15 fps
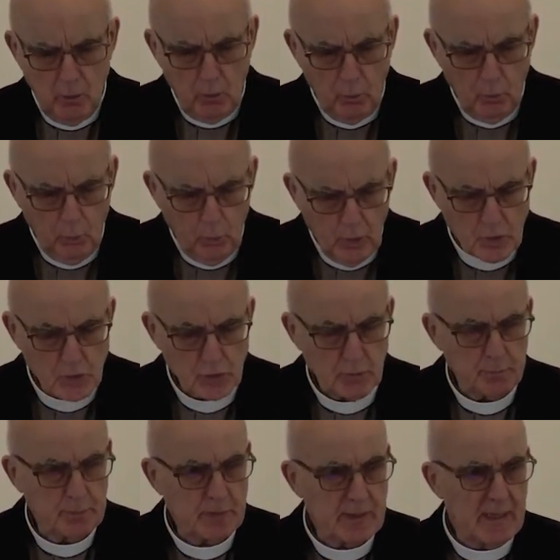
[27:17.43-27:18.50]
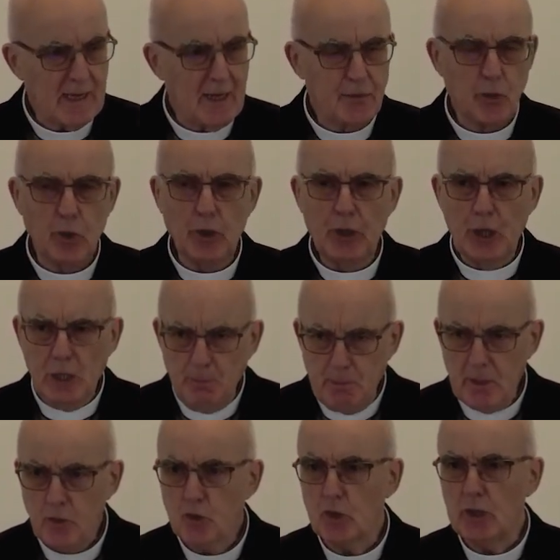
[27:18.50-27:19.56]
worship, the idol
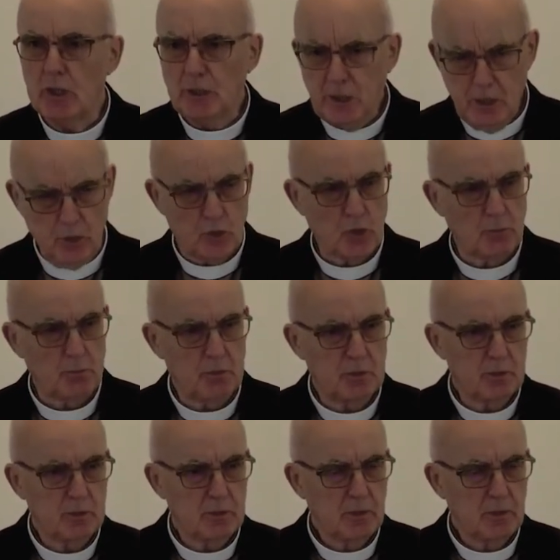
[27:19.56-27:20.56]
image in Egypt,